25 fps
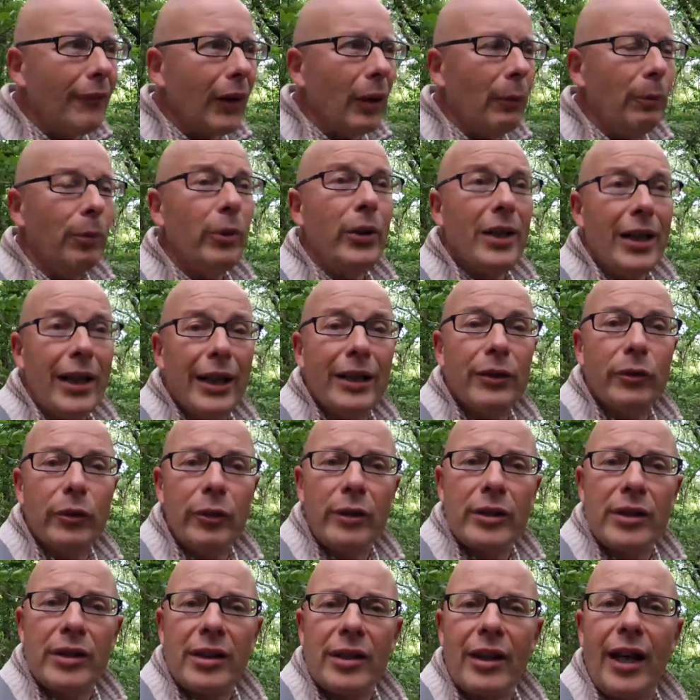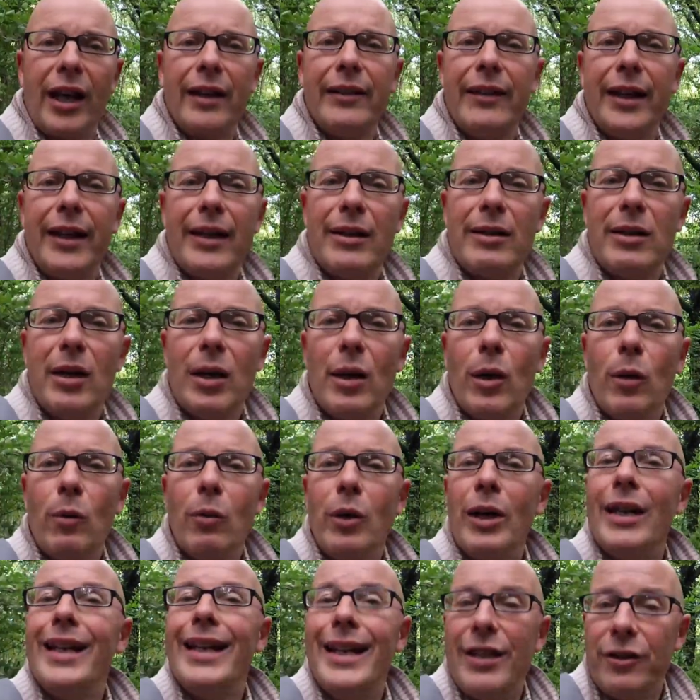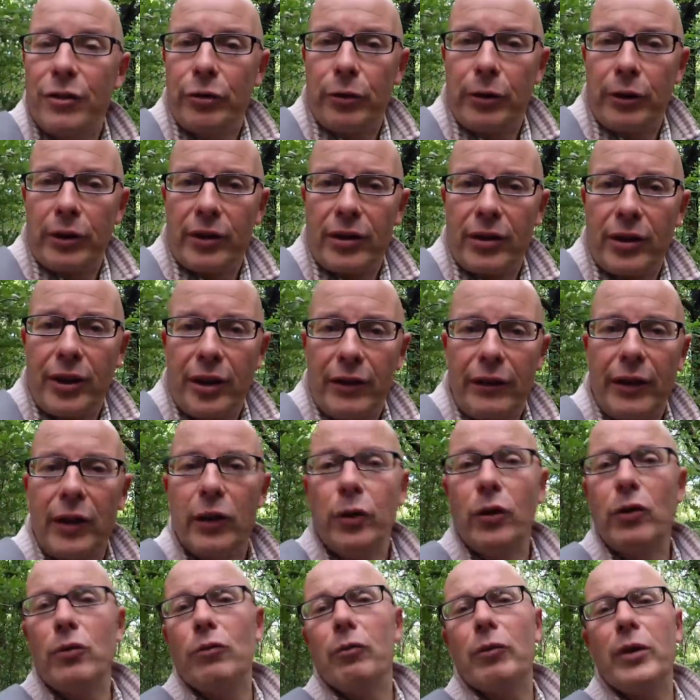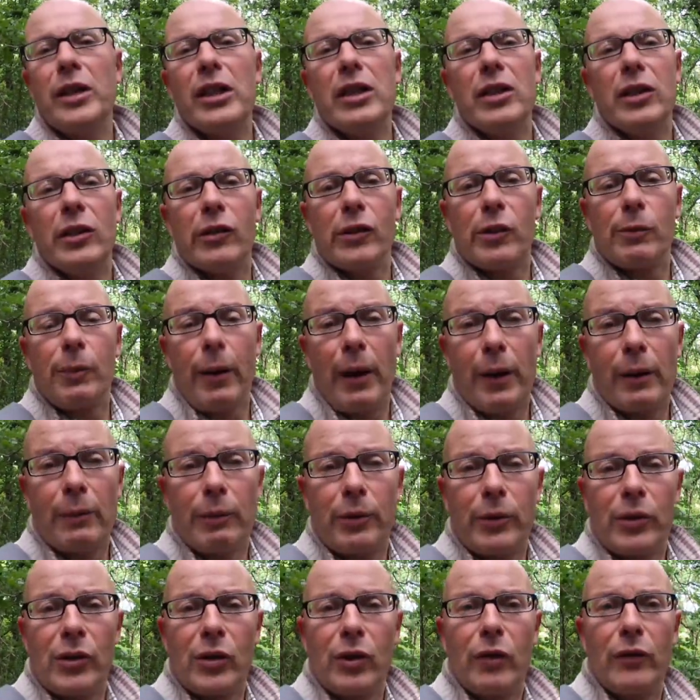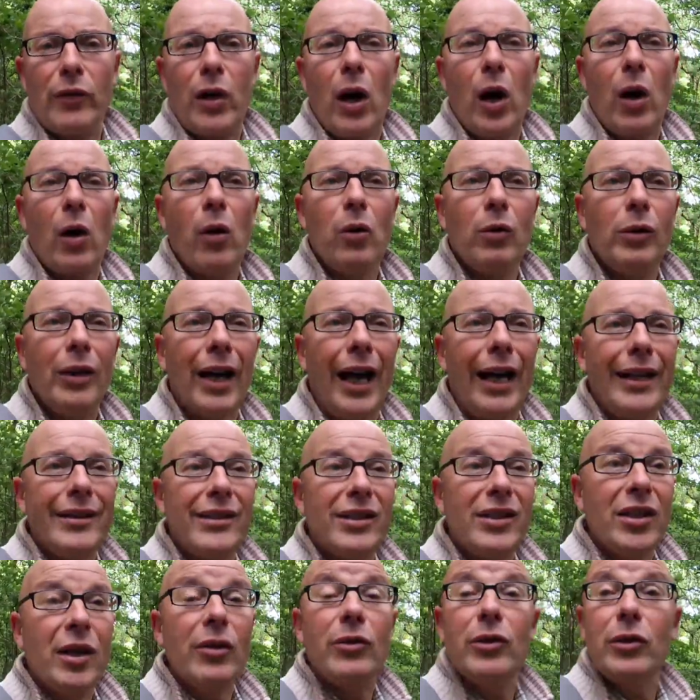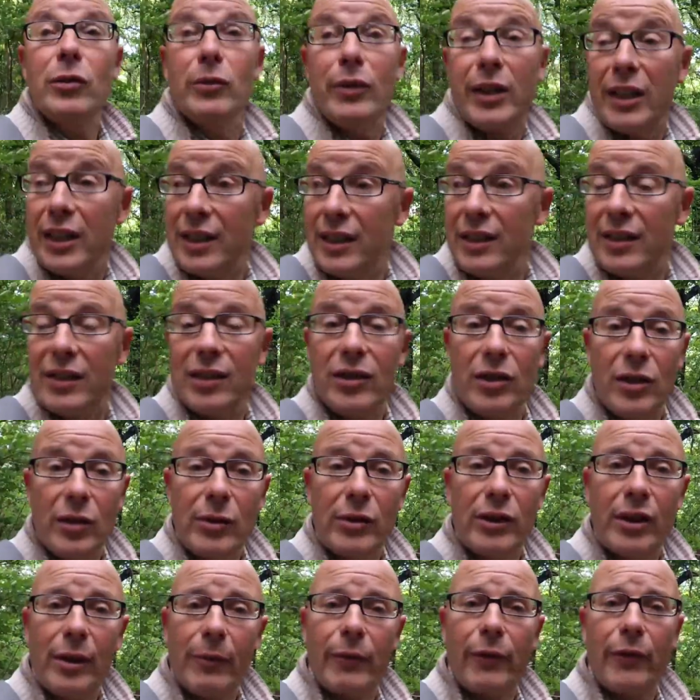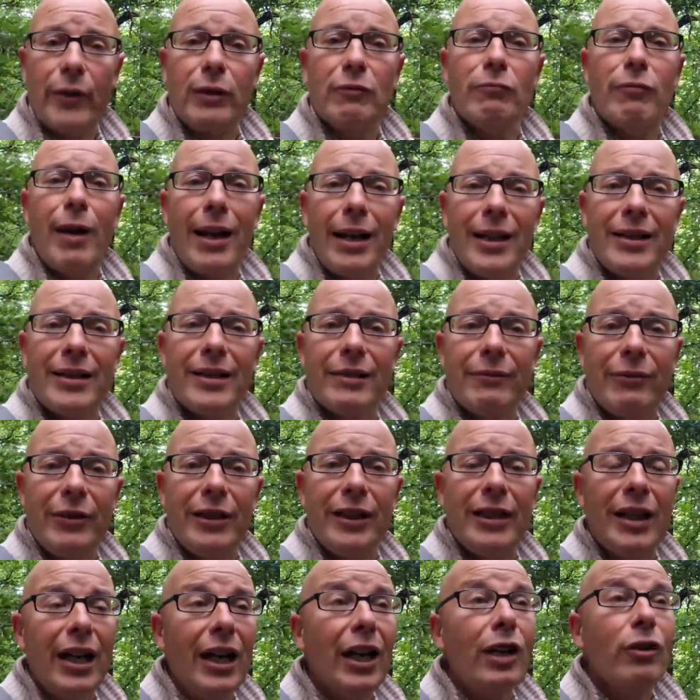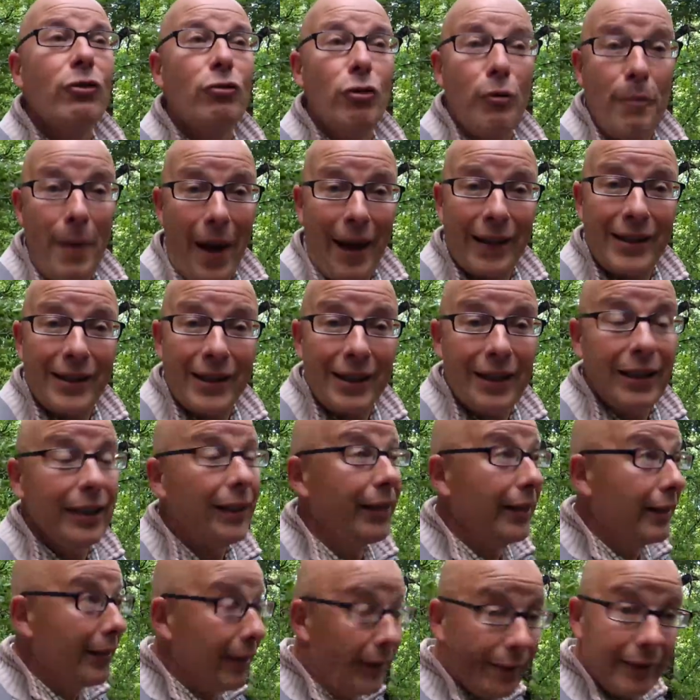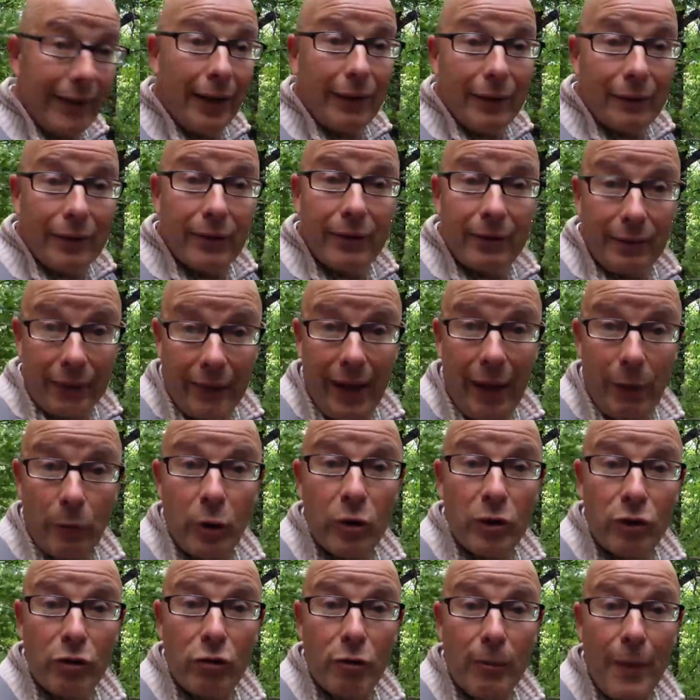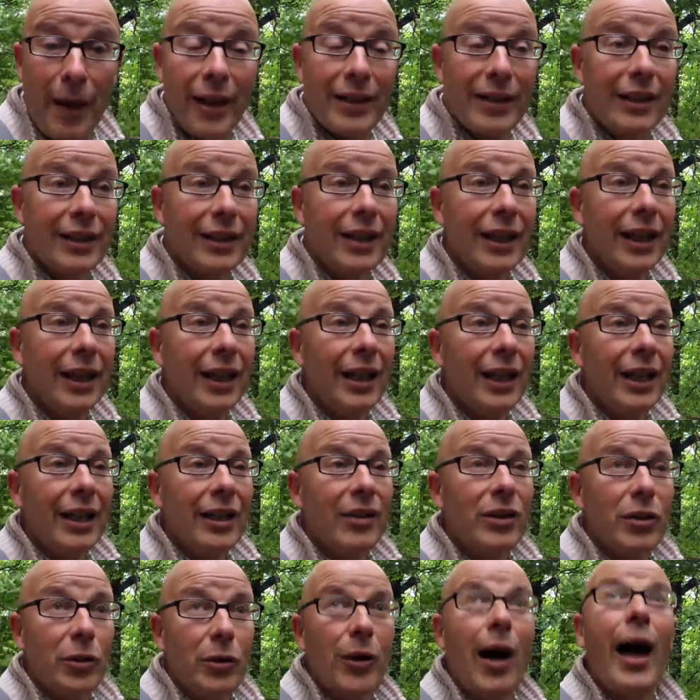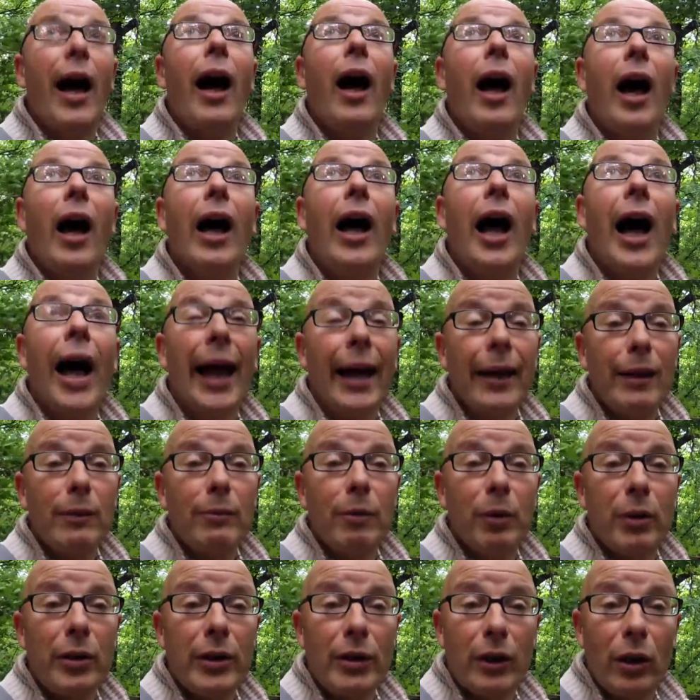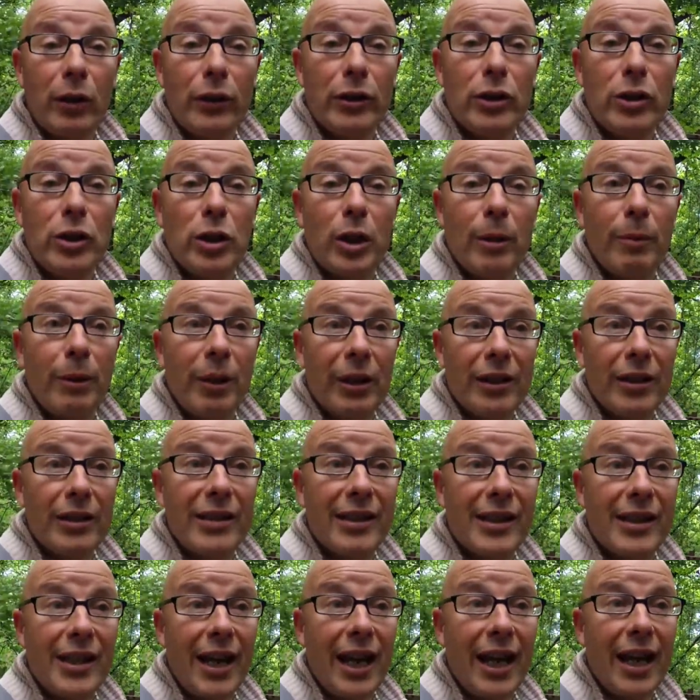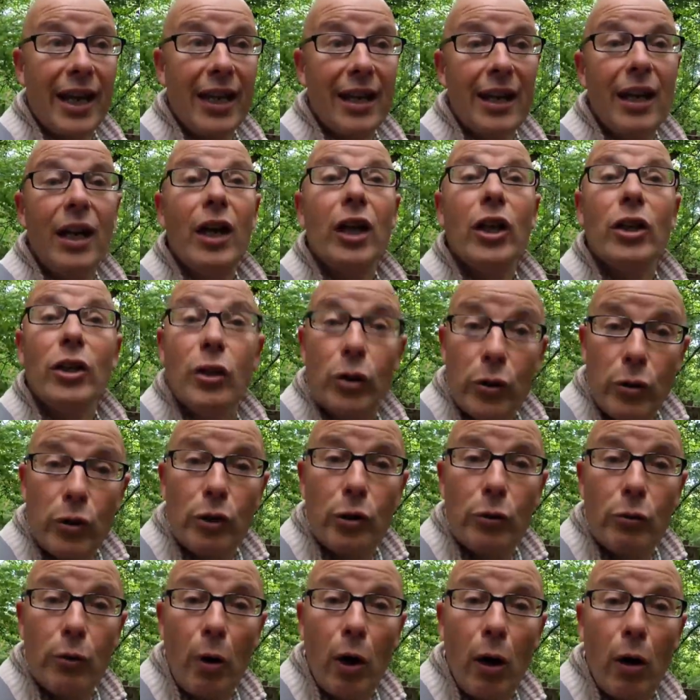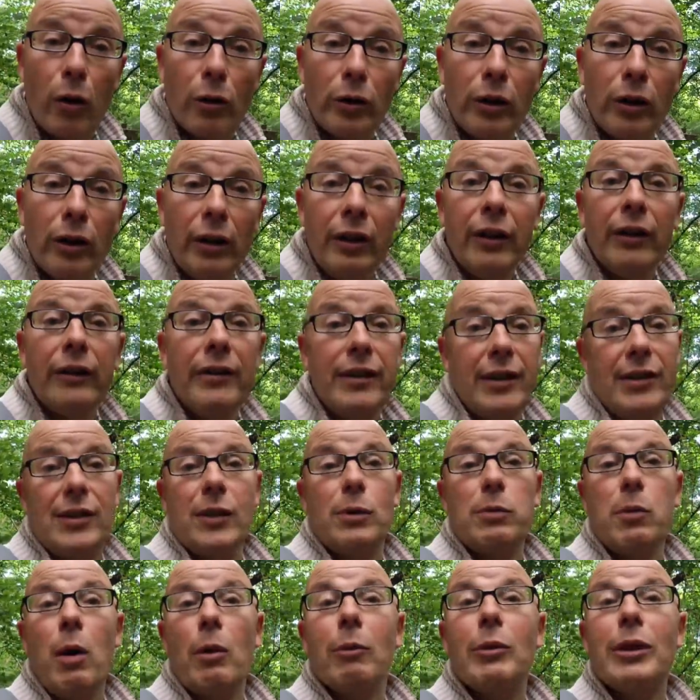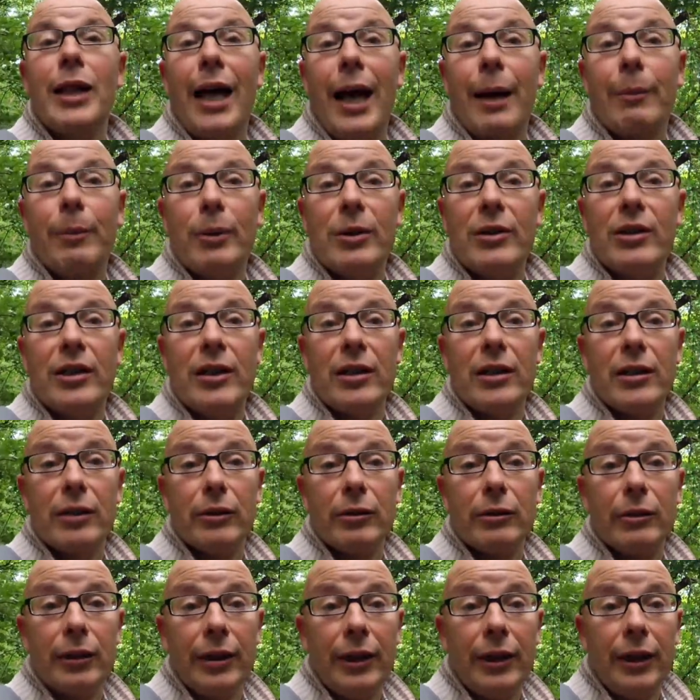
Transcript: pretty ignorant, and they were illiterate. They couldn't read newspapers on the whole, and so you needed to do something relatively dramatic, and I think that that was dramatic, to ha hang a body on a gibbet and say, you do wrong, this is what will happen to you.